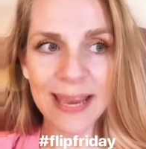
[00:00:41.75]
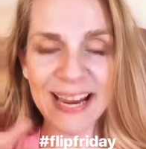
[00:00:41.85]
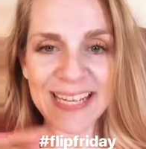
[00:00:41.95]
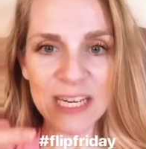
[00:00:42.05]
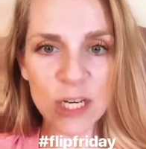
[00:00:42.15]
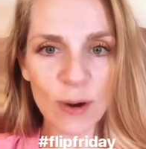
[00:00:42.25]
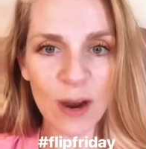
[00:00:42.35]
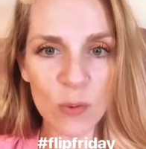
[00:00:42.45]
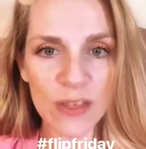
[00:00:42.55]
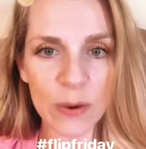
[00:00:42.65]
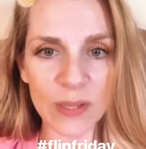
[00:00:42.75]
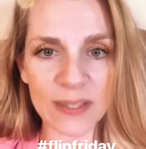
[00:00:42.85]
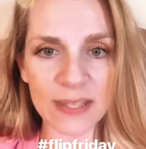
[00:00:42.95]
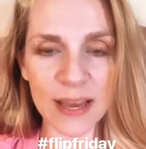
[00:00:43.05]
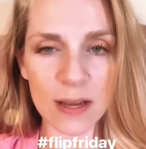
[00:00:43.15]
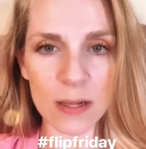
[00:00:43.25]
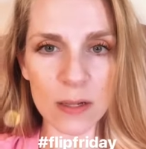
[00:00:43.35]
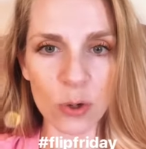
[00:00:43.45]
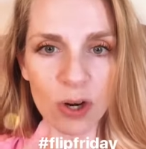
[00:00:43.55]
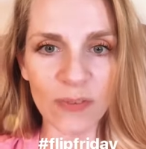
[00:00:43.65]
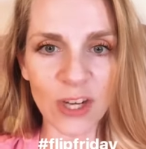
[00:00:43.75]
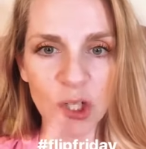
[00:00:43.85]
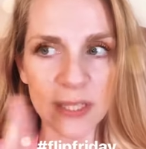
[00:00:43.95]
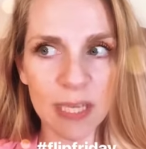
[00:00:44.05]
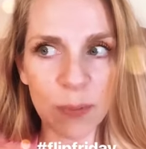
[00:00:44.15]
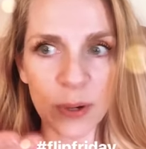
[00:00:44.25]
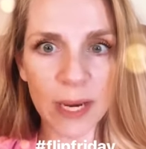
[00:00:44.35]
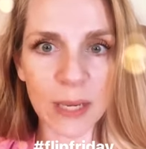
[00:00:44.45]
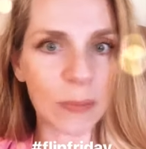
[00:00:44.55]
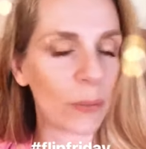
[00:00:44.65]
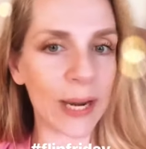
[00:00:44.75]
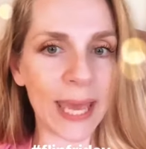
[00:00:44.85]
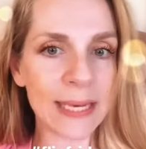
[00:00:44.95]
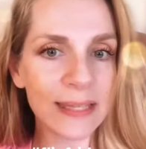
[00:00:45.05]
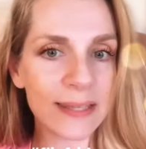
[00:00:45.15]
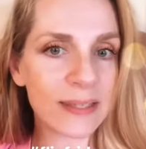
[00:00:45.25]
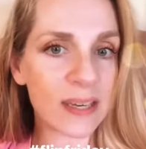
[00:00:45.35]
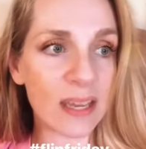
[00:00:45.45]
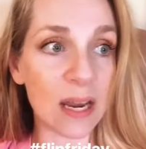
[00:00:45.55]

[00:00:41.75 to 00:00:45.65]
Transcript: I didn't know how well that would sell or if I should separate it, but I went ahead and listed it.